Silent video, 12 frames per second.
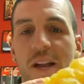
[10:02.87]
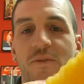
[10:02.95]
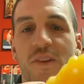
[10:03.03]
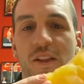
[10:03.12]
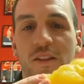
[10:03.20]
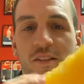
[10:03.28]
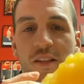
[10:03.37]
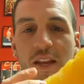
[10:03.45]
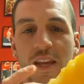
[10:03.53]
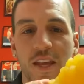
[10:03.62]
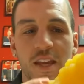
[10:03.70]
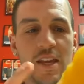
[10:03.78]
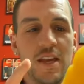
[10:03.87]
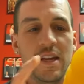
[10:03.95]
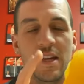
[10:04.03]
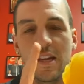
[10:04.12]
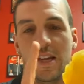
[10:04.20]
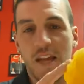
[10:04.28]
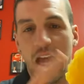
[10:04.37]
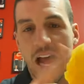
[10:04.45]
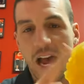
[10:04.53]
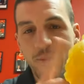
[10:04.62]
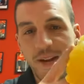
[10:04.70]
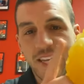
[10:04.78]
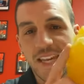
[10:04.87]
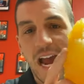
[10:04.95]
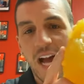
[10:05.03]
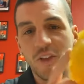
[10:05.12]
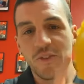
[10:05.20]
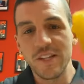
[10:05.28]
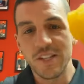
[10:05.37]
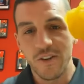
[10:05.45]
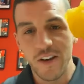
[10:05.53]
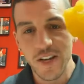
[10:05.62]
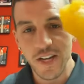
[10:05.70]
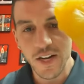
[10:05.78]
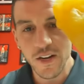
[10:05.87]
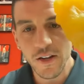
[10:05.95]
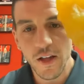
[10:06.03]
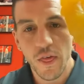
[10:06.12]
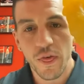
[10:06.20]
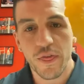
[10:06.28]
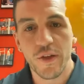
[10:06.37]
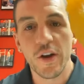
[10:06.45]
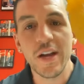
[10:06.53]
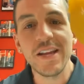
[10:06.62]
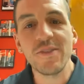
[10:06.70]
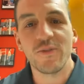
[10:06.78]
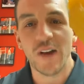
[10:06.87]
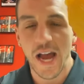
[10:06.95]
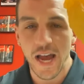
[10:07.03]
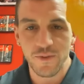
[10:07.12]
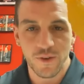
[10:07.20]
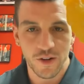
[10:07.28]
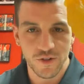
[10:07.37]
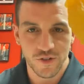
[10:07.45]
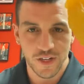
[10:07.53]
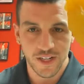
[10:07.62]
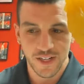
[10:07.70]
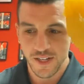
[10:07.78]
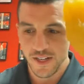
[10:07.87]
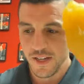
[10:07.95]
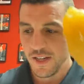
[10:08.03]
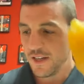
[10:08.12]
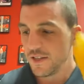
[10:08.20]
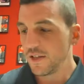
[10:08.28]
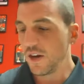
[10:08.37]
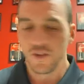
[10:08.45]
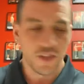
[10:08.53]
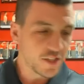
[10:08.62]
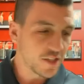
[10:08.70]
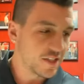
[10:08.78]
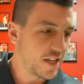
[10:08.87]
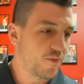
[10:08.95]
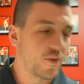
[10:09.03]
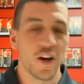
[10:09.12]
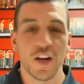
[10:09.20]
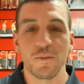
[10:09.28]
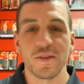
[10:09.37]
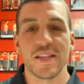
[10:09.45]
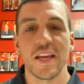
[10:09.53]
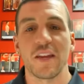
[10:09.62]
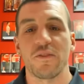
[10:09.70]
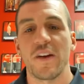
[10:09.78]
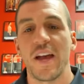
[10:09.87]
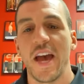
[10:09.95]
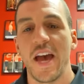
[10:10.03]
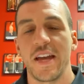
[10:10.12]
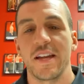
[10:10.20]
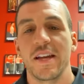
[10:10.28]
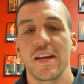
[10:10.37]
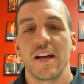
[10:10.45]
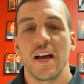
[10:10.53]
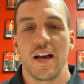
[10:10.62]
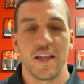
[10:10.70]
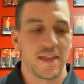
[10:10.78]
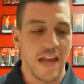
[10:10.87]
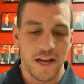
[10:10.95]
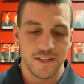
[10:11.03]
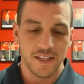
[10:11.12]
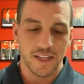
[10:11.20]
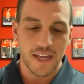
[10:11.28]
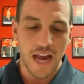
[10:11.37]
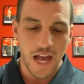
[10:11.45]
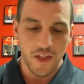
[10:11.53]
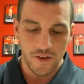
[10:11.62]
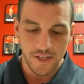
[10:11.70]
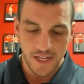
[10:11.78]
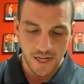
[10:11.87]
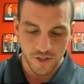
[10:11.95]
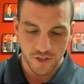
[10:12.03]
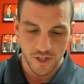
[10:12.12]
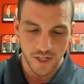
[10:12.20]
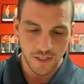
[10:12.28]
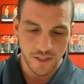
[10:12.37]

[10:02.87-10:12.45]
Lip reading: fat looks like. How many calories are in here? 3,500. So let's just say, for argument's sake, if I had 1,000 calories extra